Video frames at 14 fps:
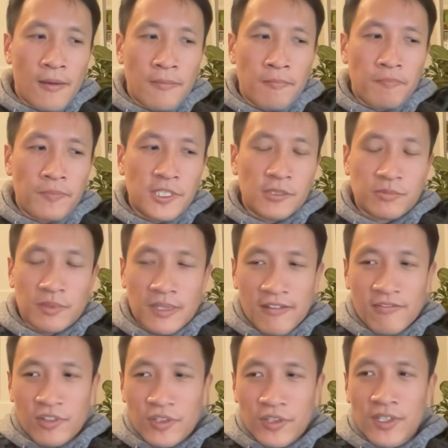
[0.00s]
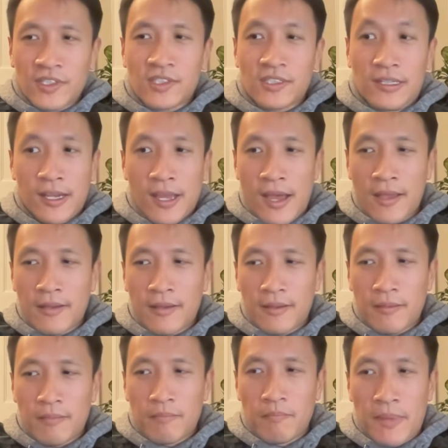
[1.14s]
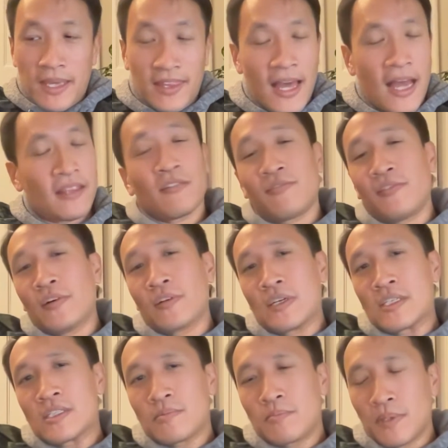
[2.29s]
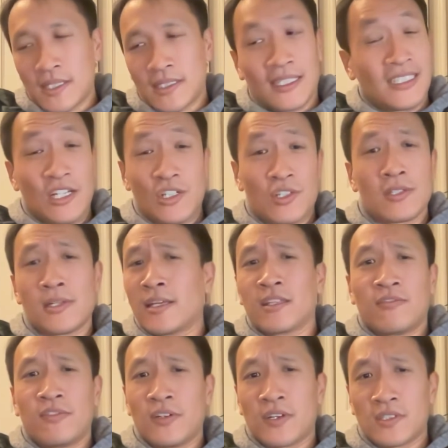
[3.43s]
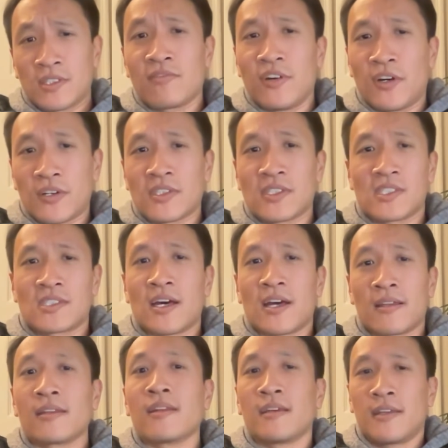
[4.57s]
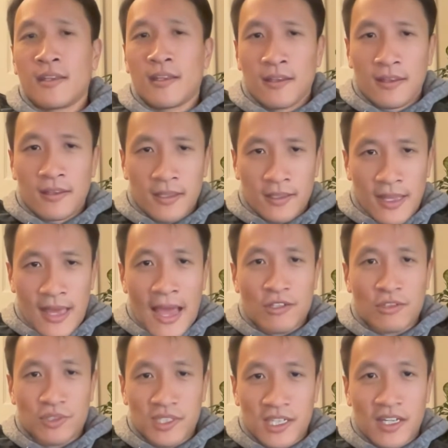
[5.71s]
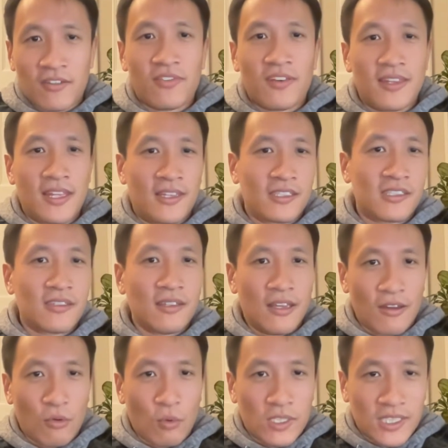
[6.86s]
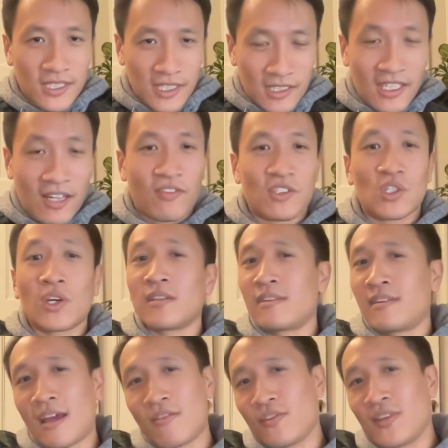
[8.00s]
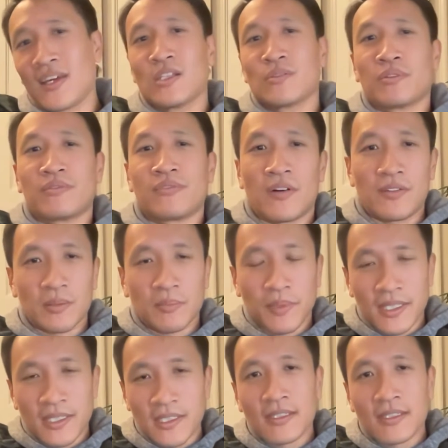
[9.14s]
something I've learned is to not make that the focus because that's actually not the focus. The focus is on the actual stuff. And then once the stuff is good, everything else will fall into place.